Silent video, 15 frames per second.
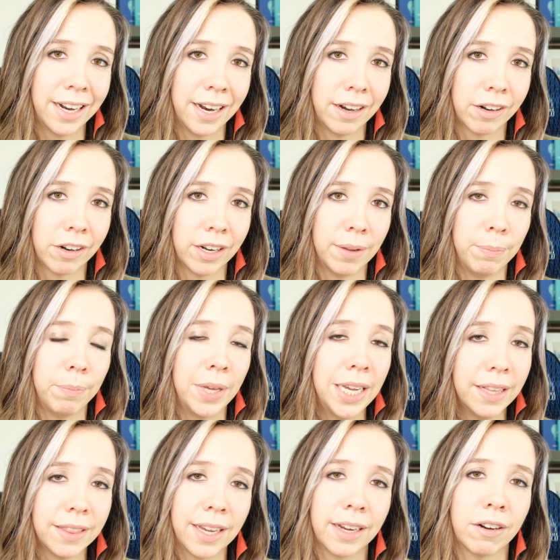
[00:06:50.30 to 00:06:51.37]
acronym,
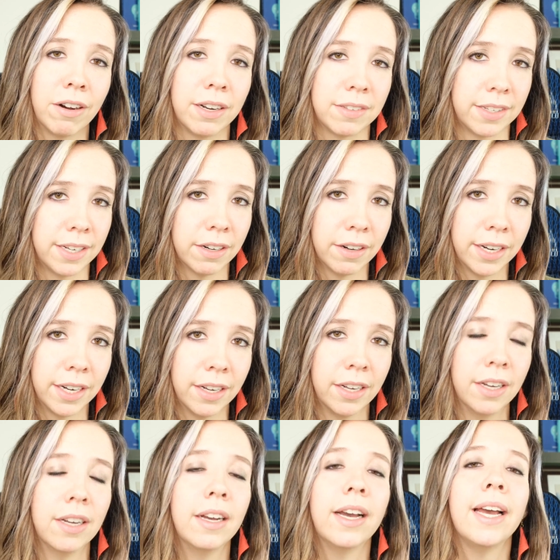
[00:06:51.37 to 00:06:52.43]
meet that criteria,
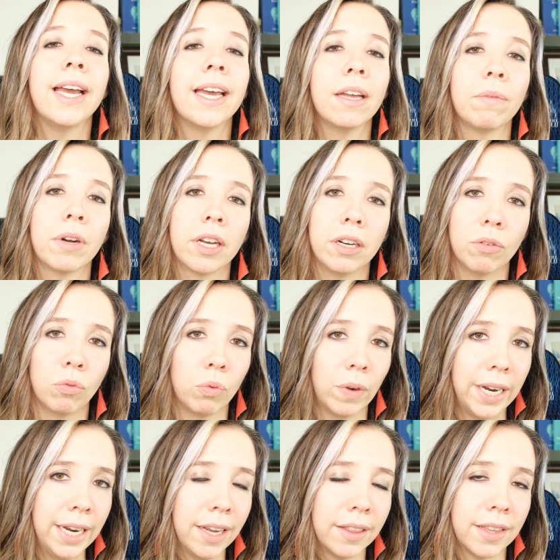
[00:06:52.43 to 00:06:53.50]
and we're going to
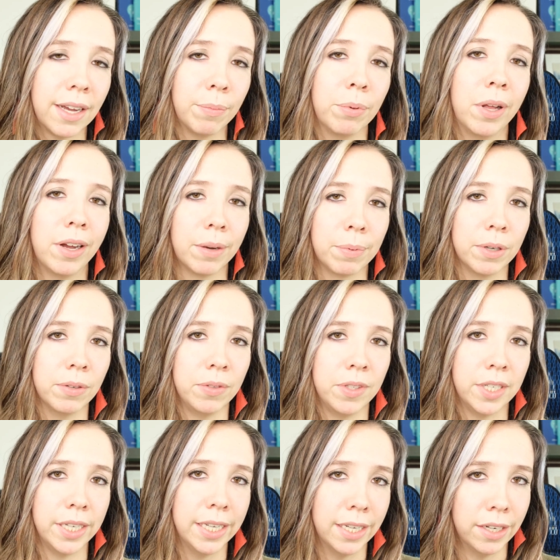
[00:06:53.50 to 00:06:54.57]
rank that blog
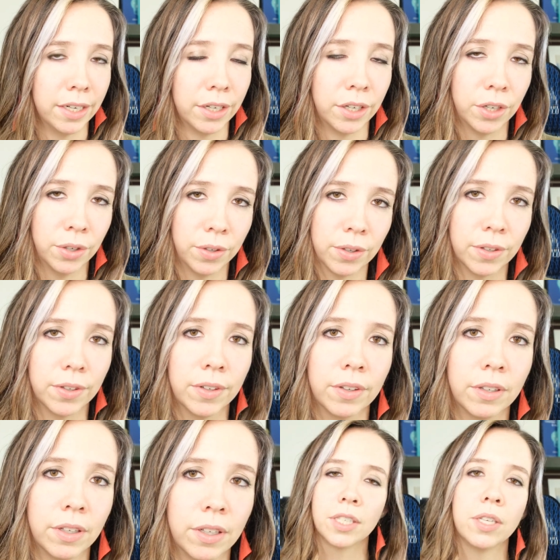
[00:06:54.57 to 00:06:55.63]
post in Google.
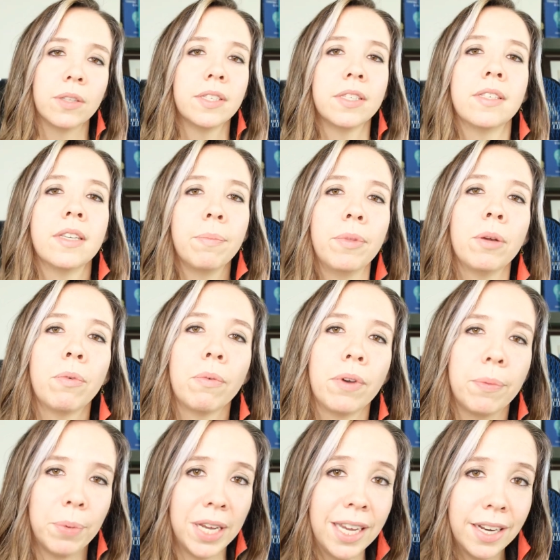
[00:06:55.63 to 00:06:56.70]
So this is something we're
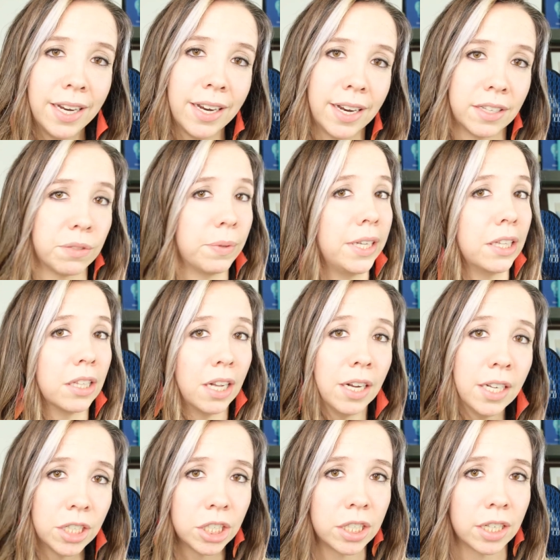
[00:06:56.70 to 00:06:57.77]
repeating as we
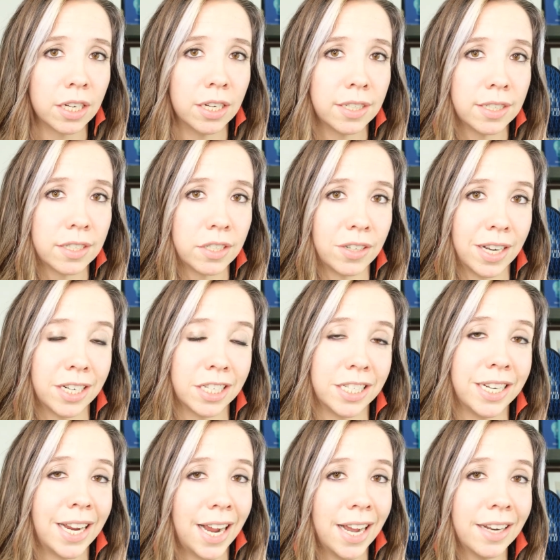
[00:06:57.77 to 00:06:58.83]
launch the content
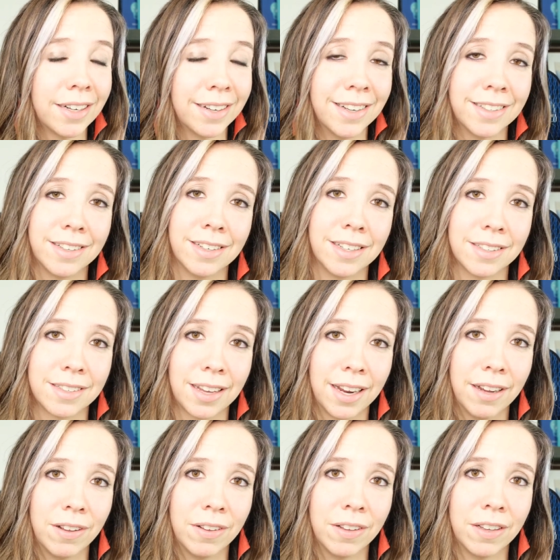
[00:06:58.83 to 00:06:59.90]
strategy at Content at
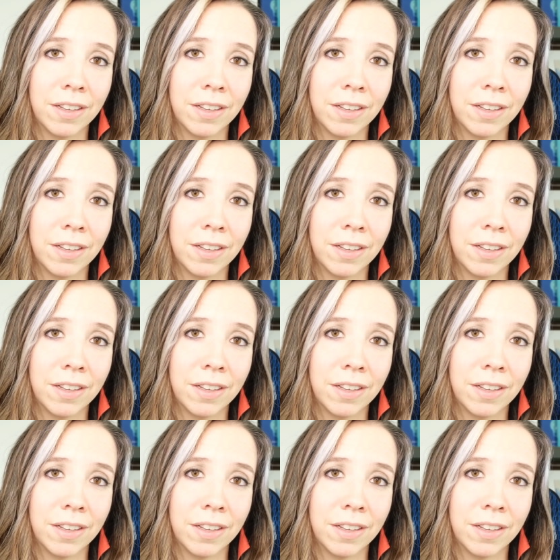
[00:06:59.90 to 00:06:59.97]
Scale.